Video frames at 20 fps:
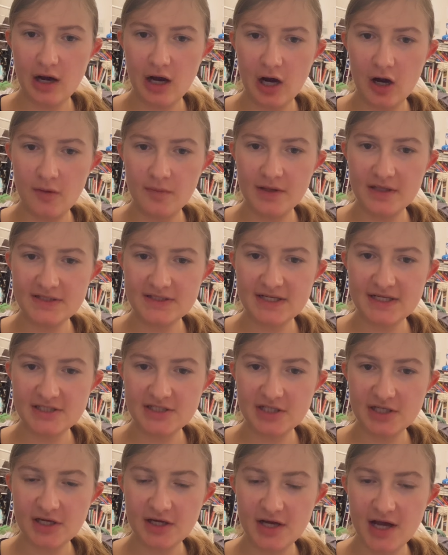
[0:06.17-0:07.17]
I'll be
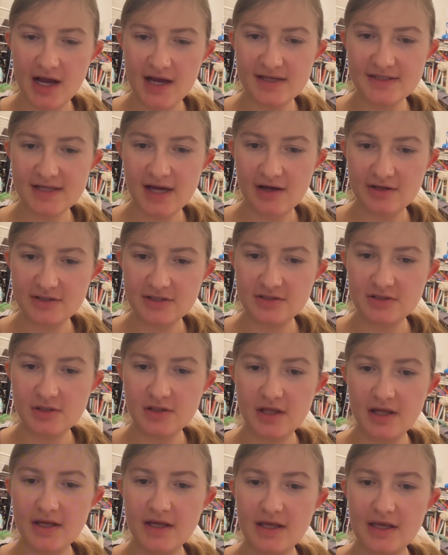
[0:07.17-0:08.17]
teaching you guys how to do
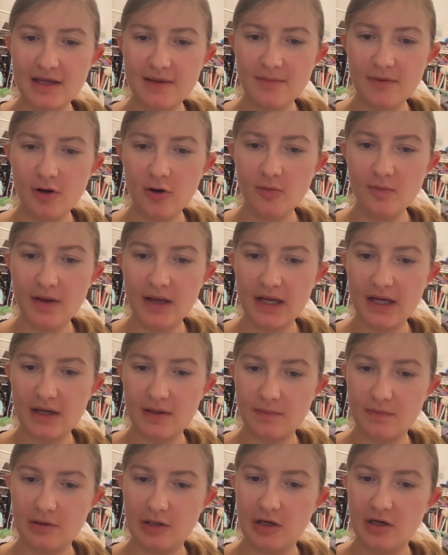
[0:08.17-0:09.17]
the emo
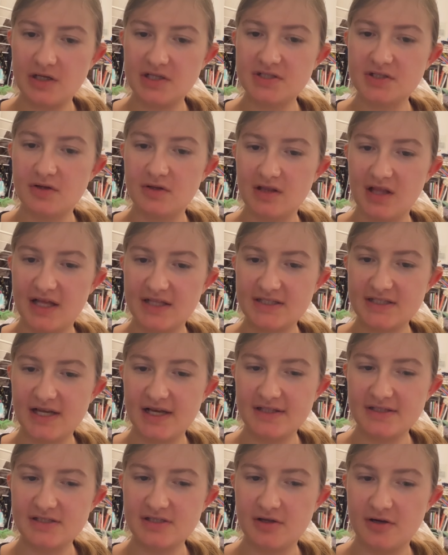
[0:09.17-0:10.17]
makeup look, so let's
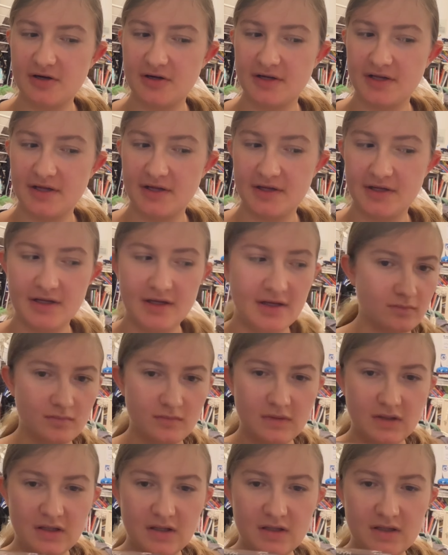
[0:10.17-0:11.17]
get started.
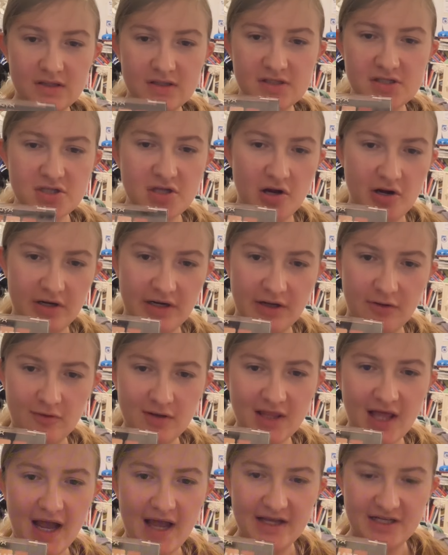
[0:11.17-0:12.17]
Woo! Starting
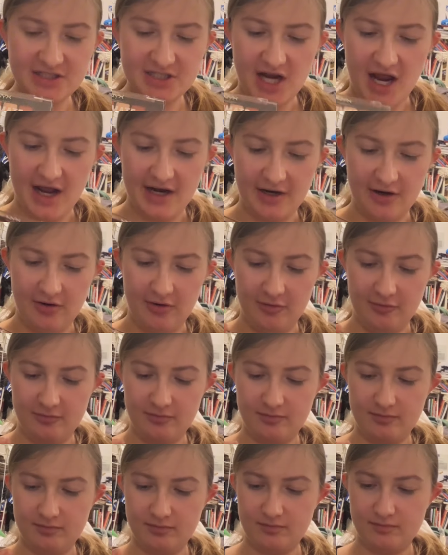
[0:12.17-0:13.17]
with eyeshadow.
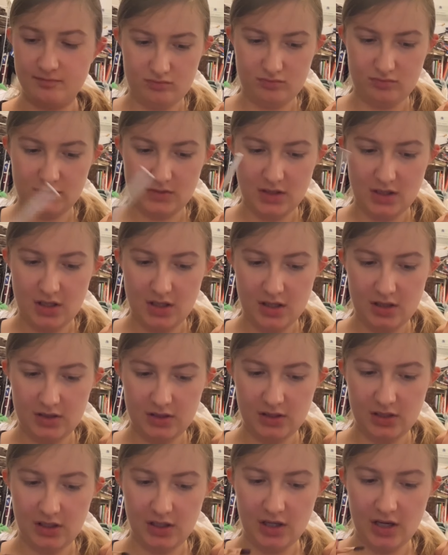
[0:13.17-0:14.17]

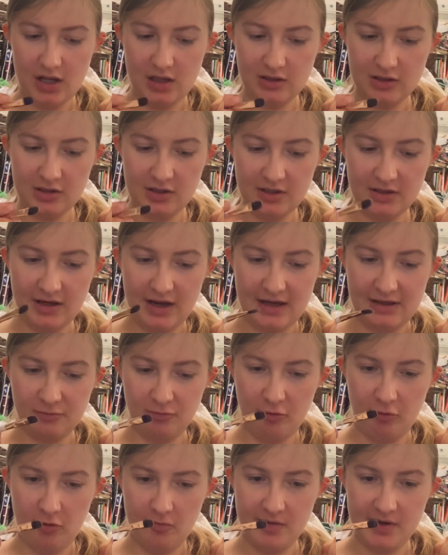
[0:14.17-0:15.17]
The color that
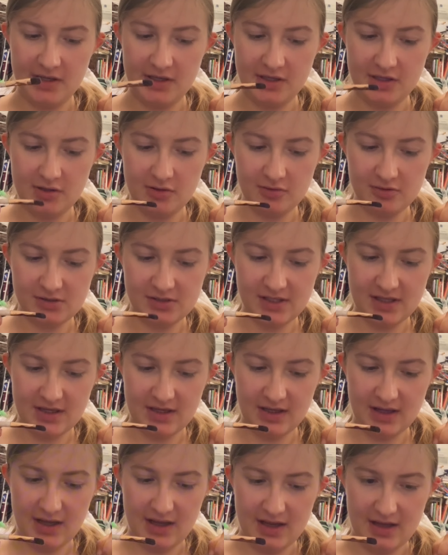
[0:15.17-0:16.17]
we'll be
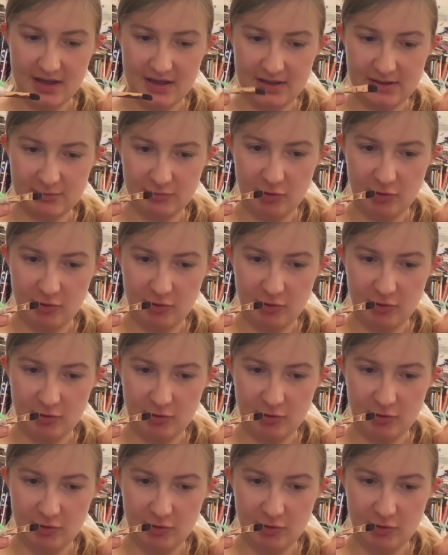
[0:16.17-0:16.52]
using is